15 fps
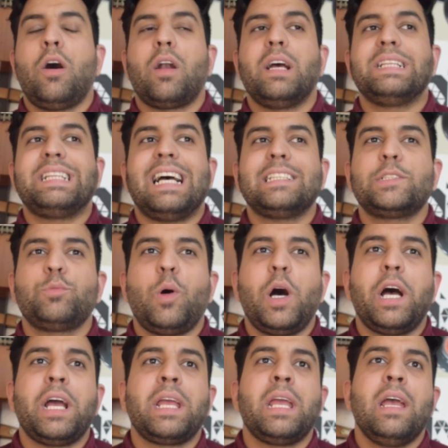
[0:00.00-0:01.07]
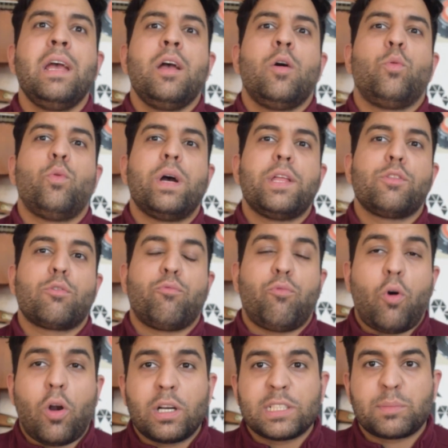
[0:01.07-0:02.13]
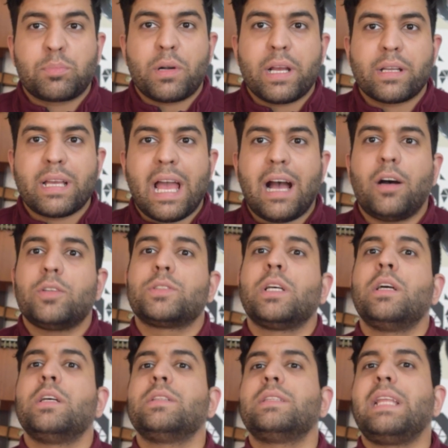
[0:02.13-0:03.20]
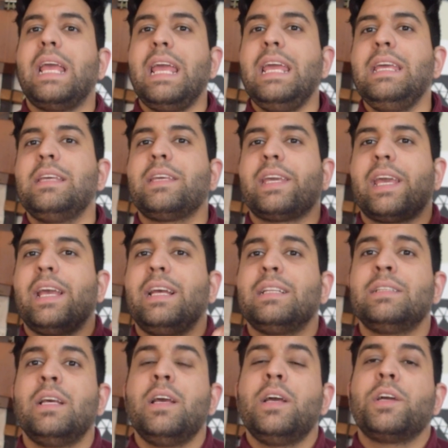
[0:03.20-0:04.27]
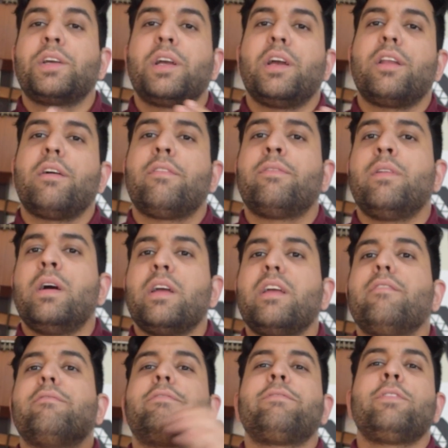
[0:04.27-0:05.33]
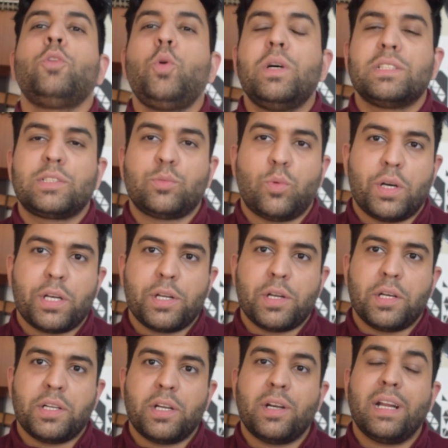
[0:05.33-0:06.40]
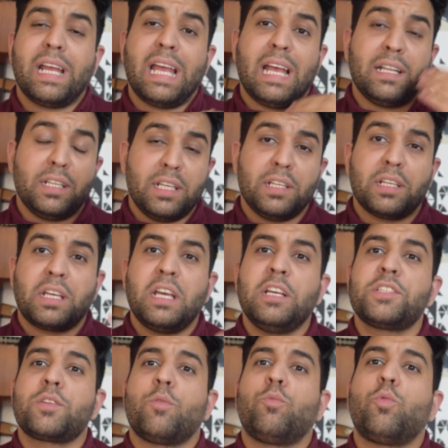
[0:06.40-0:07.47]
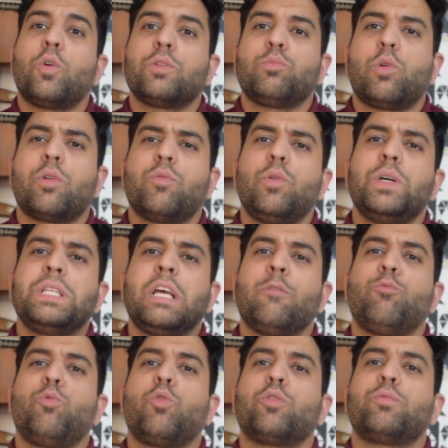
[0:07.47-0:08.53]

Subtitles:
All right, that's why when the wars break out, they can kind of influence one another. And in the case of World War One and